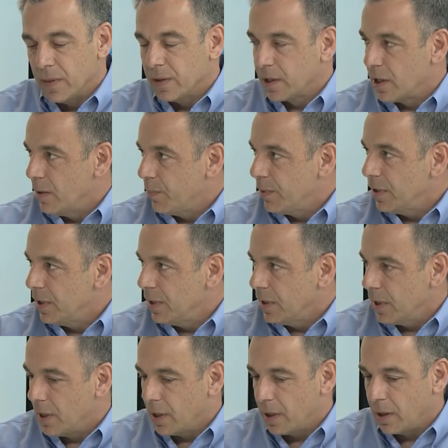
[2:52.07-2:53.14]
in the
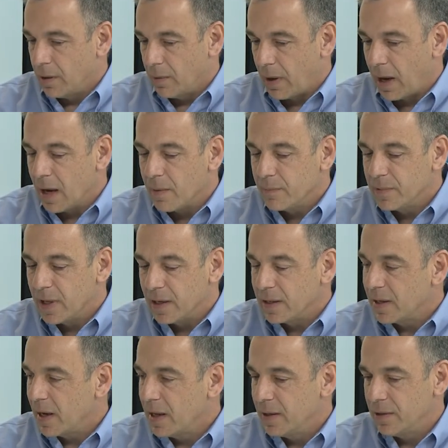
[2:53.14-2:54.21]
company, uh, I am
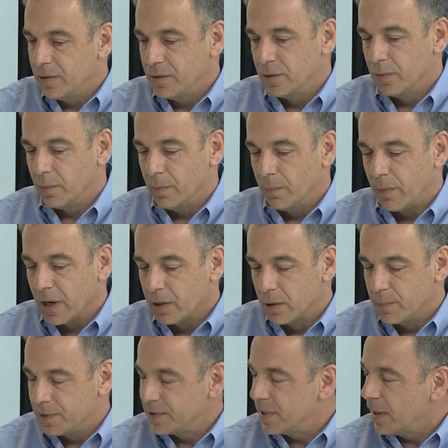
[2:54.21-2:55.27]
dedicated to, my
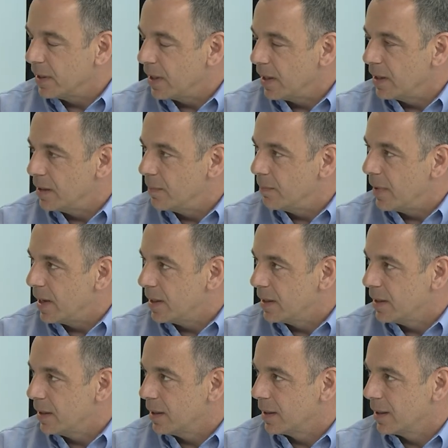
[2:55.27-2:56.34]
group is dedicated to
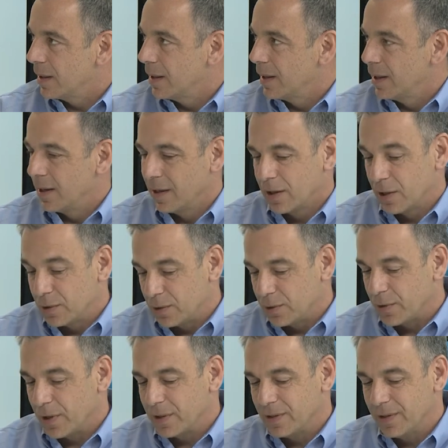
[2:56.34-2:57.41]
making,
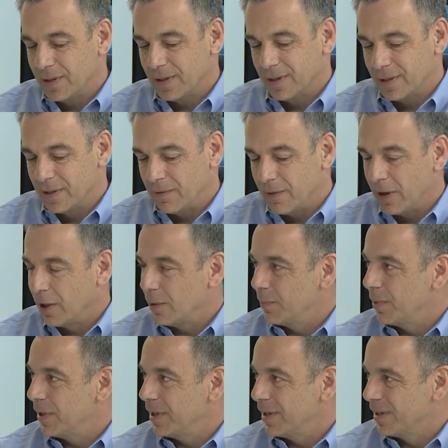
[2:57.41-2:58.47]
constructing,
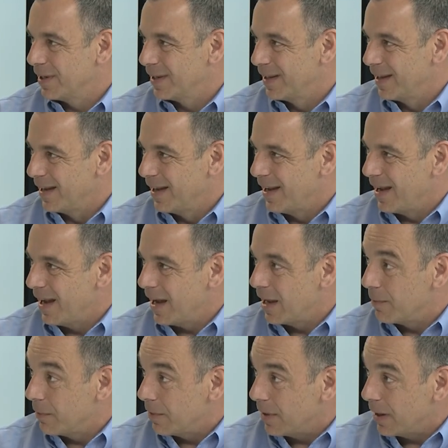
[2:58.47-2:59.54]
developing,
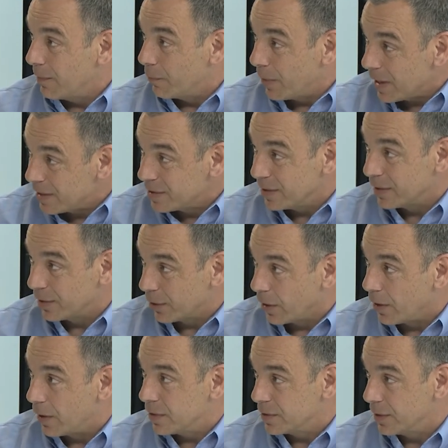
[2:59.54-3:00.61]
and racing the
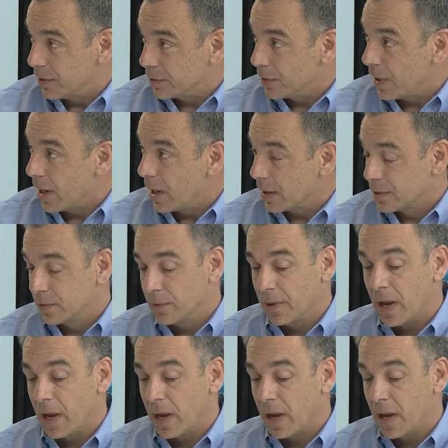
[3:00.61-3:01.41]
cars at the track. So